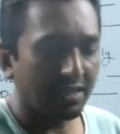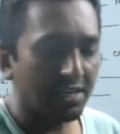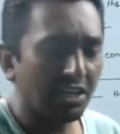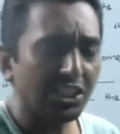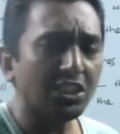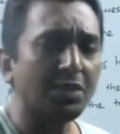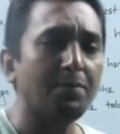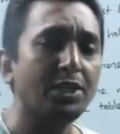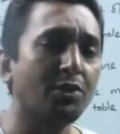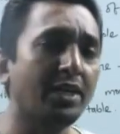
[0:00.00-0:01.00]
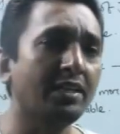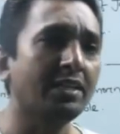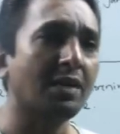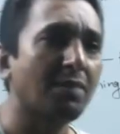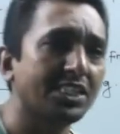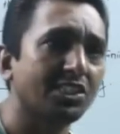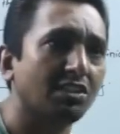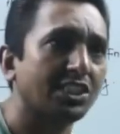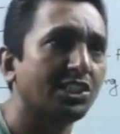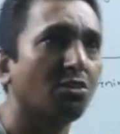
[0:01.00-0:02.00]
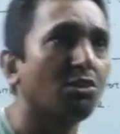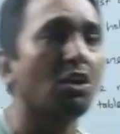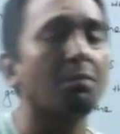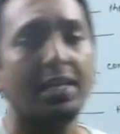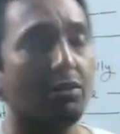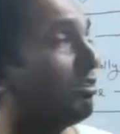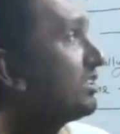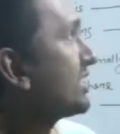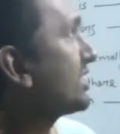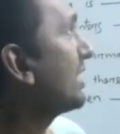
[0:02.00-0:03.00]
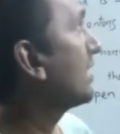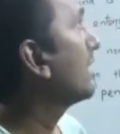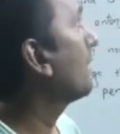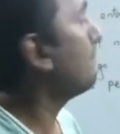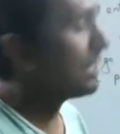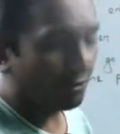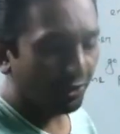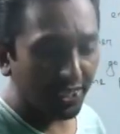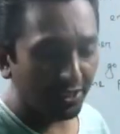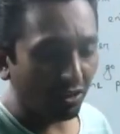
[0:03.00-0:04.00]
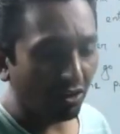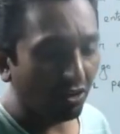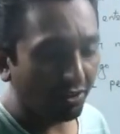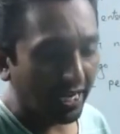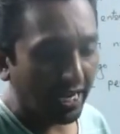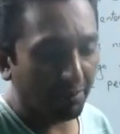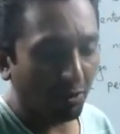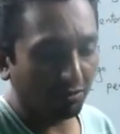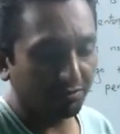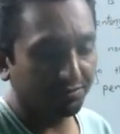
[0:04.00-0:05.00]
relationship between the persons, we normally use between or among.